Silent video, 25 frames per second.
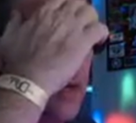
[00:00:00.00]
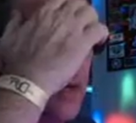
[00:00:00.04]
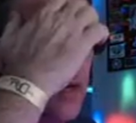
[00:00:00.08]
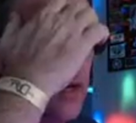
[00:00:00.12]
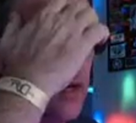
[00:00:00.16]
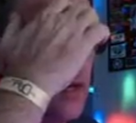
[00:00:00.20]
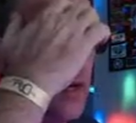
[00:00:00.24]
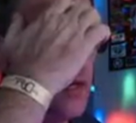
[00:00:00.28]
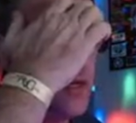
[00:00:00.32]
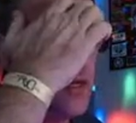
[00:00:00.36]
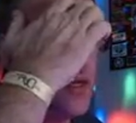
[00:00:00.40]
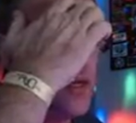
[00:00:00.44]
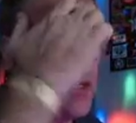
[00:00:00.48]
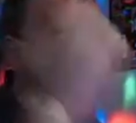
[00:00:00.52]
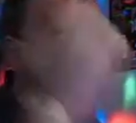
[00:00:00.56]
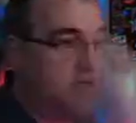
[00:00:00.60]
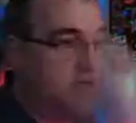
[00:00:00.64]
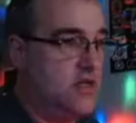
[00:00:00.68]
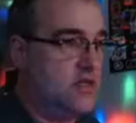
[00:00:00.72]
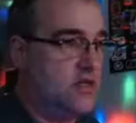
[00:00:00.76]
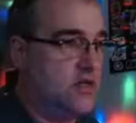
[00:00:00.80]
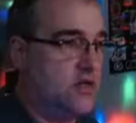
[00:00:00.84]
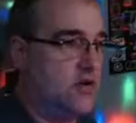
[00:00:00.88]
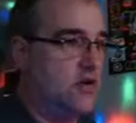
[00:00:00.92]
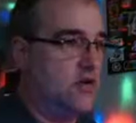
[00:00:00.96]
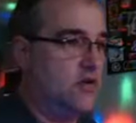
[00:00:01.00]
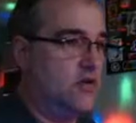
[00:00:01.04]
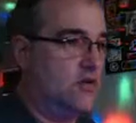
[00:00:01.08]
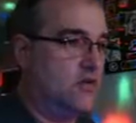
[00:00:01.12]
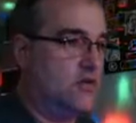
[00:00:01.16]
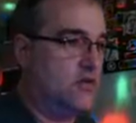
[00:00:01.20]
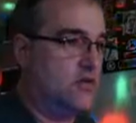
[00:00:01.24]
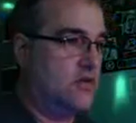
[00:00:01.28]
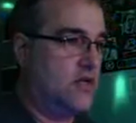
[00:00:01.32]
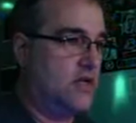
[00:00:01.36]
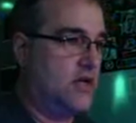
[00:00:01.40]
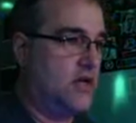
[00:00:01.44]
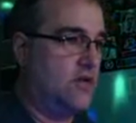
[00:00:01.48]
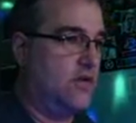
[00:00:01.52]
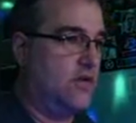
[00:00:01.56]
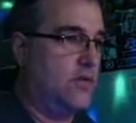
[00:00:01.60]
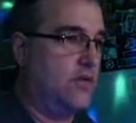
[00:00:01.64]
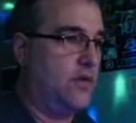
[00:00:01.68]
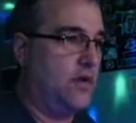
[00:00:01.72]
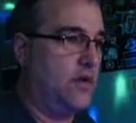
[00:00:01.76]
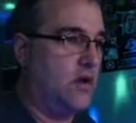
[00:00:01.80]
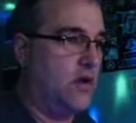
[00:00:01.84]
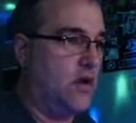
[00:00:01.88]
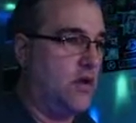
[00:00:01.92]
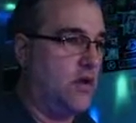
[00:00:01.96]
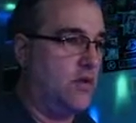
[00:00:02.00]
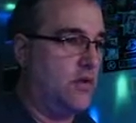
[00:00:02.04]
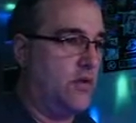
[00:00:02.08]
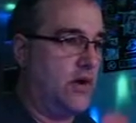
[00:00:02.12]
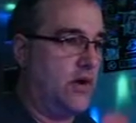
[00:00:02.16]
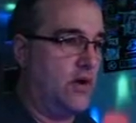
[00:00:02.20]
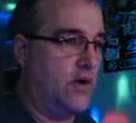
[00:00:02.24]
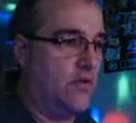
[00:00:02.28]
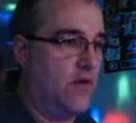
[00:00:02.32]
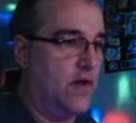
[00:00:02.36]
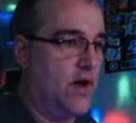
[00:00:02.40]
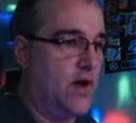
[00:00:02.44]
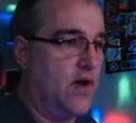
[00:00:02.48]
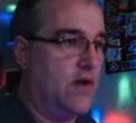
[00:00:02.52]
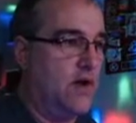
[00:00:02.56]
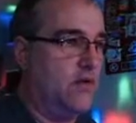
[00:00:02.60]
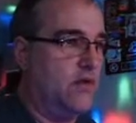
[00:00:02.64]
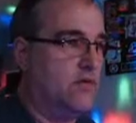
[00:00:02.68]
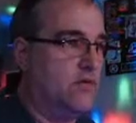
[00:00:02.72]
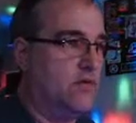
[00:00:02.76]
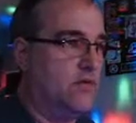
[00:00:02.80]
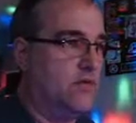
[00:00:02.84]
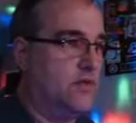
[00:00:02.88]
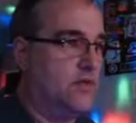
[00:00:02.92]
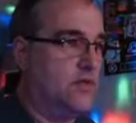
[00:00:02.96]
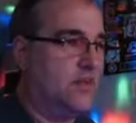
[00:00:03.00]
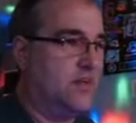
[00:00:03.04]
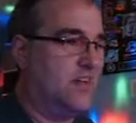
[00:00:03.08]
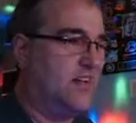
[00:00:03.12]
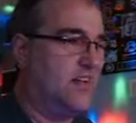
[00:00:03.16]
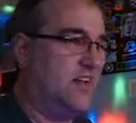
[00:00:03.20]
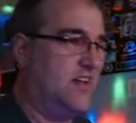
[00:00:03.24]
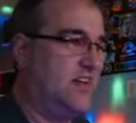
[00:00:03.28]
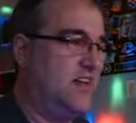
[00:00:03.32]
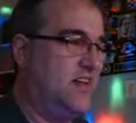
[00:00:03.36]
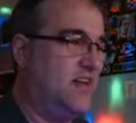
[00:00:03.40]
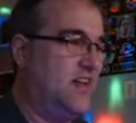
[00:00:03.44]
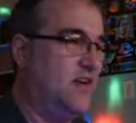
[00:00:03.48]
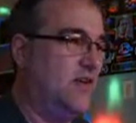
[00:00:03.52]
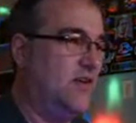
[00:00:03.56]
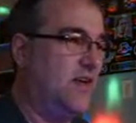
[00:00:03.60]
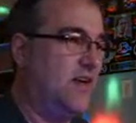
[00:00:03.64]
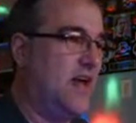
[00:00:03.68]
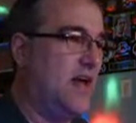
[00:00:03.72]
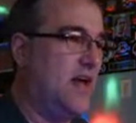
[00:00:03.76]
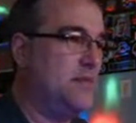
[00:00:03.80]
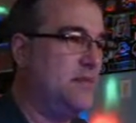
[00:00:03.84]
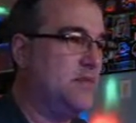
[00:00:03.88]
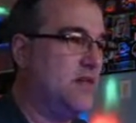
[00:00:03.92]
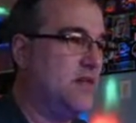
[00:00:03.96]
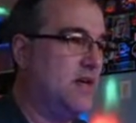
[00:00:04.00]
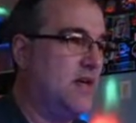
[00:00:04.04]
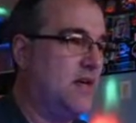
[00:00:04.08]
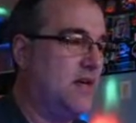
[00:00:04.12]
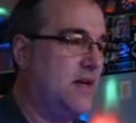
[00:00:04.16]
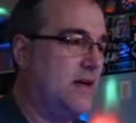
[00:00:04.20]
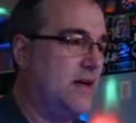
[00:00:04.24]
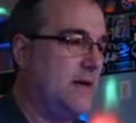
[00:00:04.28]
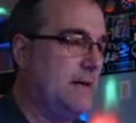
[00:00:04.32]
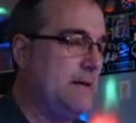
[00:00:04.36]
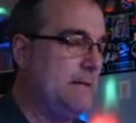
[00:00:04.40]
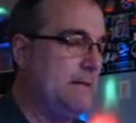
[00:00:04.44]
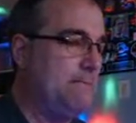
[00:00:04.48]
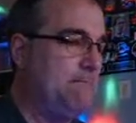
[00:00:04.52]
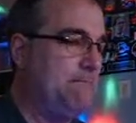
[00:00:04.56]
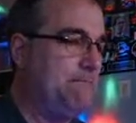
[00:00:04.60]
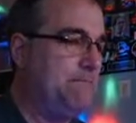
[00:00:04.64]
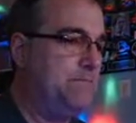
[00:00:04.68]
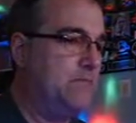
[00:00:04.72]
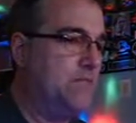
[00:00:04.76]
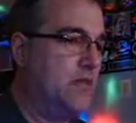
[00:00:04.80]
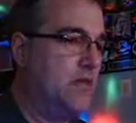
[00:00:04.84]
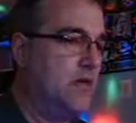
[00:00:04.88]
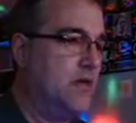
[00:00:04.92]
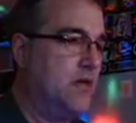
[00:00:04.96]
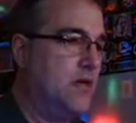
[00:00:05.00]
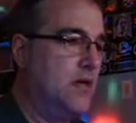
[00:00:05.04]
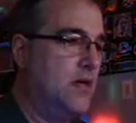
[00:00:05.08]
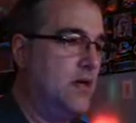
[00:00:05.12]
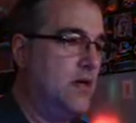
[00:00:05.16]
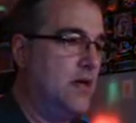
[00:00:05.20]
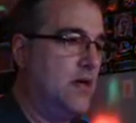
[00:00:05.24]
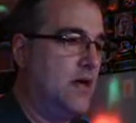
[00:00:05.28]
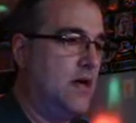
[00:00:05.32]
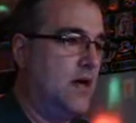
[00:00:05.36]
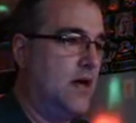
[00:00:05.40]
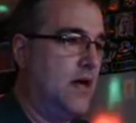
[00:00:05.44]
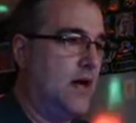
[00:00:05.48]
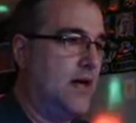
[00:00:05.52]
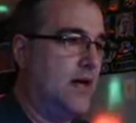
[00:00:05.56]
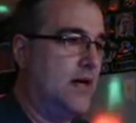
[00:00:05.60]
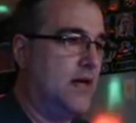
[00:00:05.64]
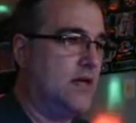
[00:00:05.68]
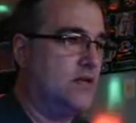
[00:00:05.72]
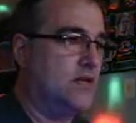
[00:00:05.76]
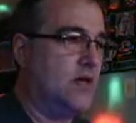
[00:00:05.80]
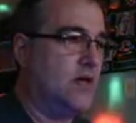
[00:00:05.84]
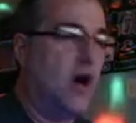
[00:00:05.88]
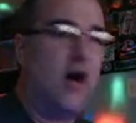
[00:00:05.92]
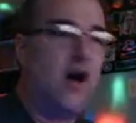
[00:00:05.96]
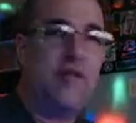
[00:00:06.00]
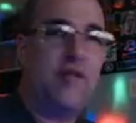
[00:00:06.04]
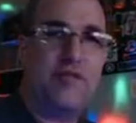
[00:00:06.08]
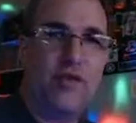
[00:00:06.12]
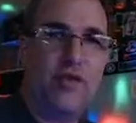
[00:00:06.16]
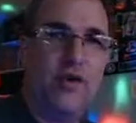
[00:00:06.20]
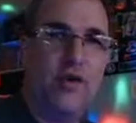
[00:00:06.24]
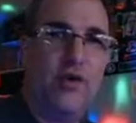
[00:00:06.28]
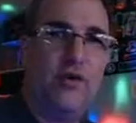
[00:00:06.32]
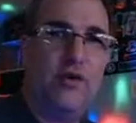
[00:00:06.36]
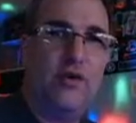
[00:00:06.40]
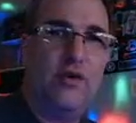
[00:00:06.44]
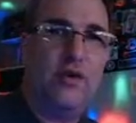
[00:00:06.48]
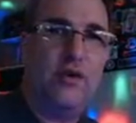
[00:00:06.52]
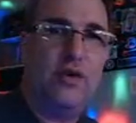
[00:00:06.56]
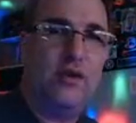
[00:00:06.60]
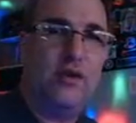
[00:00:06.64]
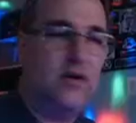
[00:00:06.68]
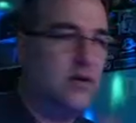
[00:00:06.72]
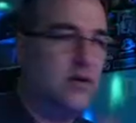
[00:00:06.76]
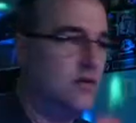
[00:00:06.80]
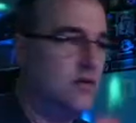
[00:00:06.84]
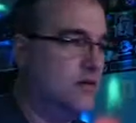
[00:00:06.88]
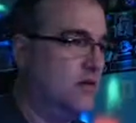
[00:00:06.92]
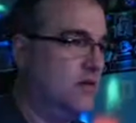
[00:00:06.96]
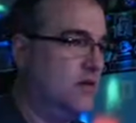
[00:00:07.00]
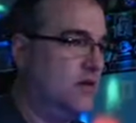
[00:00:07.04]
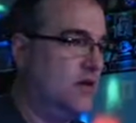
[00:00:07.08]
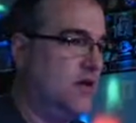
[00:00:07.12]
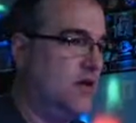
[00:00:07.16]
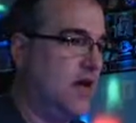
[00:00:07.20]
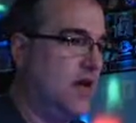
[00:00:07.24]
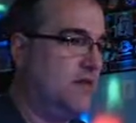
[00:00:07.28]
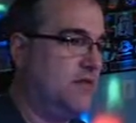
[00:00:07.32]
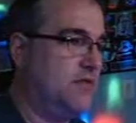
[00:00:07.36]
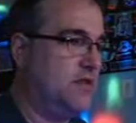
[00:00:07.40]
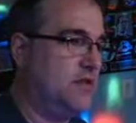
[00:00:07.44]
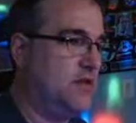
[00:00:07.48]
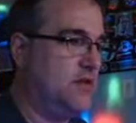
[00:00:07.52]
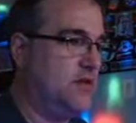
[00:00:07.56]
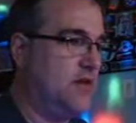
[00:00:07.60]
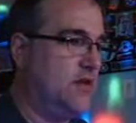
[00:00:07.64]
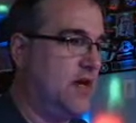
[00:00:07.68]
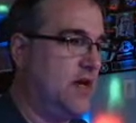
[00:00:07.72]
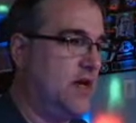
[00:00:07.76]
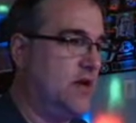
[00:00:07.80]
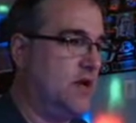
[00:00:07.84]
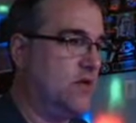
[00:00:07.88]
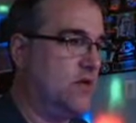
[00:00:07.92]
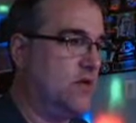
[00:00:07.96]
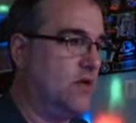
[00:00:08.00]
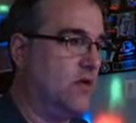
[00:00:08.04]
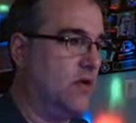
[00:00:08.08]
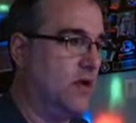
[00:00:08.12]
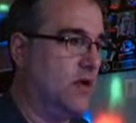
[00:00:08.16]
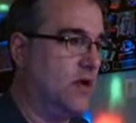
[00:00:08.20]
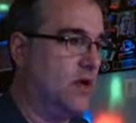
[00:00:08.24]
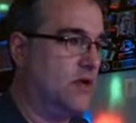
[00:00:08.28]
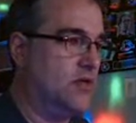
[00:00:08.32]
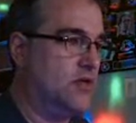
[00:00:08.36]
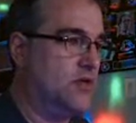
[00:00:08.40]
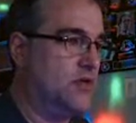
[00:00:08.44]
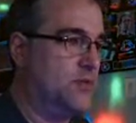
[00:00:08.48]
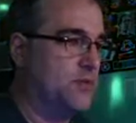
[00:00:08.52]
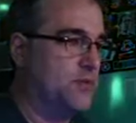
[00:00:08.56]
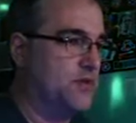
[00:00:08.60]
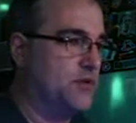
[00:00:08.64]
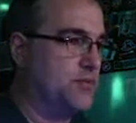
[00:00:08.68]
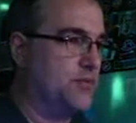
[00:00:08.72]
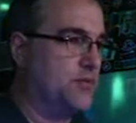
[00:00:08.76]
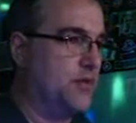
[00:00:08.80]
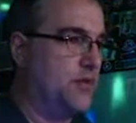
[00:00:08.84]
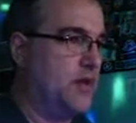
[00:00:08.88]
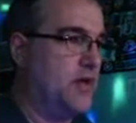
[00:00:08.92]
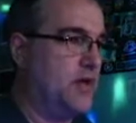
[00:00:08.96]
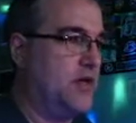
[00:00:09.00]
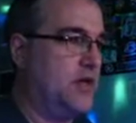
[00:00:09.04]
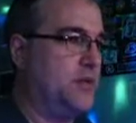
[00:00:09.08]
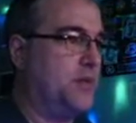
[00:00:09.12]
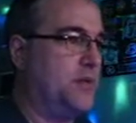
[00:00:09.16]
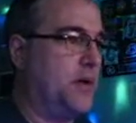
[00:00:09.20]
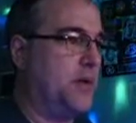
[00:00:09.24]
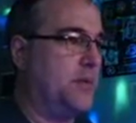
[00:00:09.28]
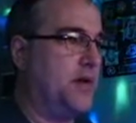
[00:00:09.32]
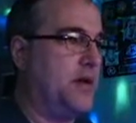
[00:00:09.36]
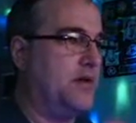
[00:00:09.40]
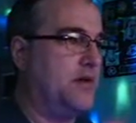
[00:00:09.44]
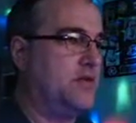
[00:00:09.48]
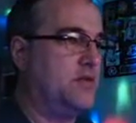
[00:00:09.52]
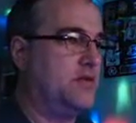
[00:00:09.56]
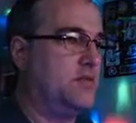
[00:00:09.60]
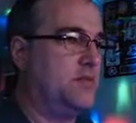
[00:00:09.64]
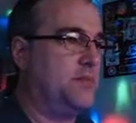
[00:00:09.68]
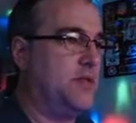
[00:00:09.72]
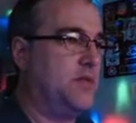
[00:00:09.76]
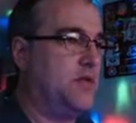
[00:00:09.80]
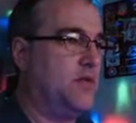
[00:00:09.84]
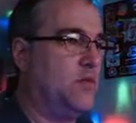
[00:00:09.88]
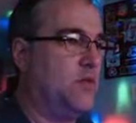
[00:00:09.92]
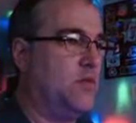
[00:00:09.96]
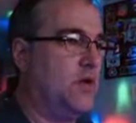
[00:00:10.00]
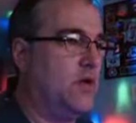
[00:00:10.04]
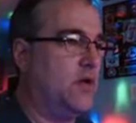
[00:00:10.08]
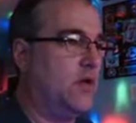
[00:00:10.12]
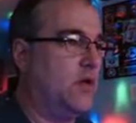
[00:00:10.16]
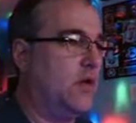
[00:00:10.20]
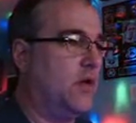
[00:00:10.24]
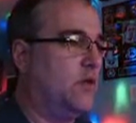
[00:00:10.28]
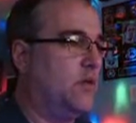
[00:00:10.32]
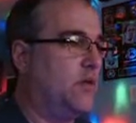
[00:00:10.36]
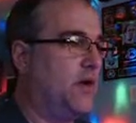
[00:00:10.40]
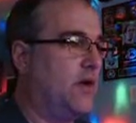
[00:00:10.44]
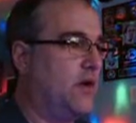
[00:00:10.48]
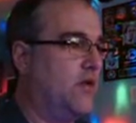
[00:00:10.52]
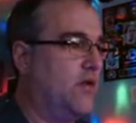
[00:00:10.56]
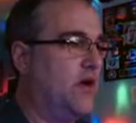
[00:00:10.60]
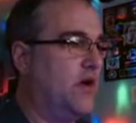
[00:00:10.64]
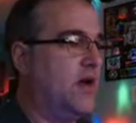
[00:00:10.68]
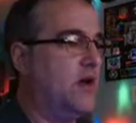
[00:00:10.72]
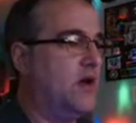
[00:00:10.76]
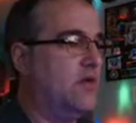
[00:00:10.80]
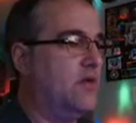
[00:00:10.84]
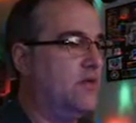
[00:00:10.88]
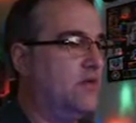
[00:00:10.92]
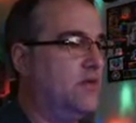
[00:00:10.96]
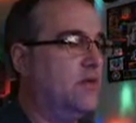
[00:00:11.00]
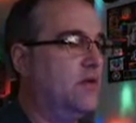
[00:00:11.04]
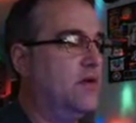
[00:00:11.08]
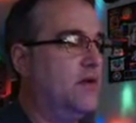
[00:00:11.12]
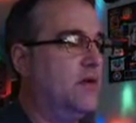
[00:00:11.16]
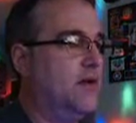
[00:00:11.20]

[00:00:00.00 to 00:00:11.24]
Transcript: unless you need to turn the steering wheel all the way around. With you know, games like I guess Off-Road, you'd have to do that, or Super Sprint, you'd probably have to spin the wheel all the way around.